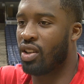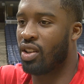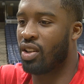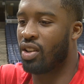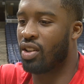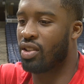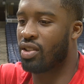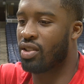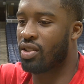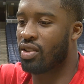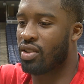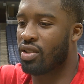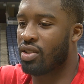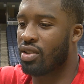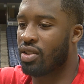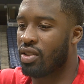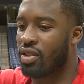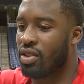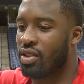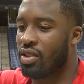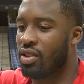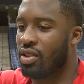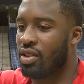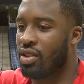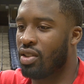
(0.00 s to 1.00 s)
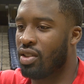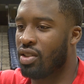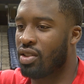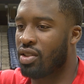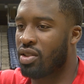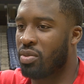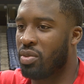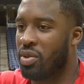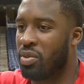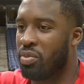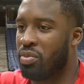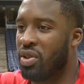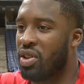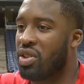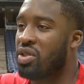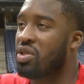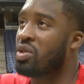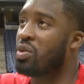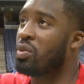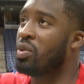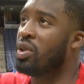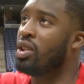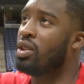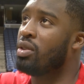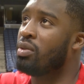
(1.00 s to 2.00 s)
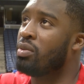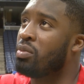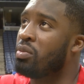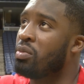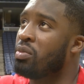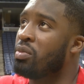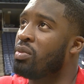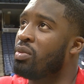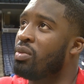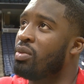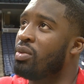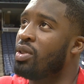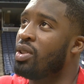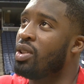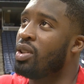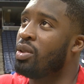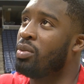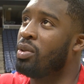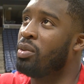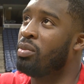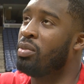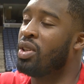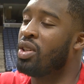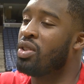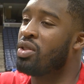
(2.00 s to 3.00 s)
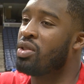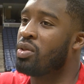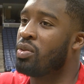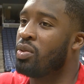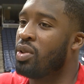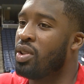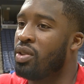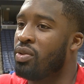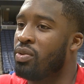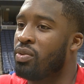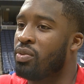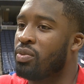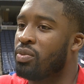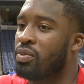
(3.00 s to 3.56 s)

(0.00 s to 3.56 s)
it's going to be bittersweet. It'll be bittersweet.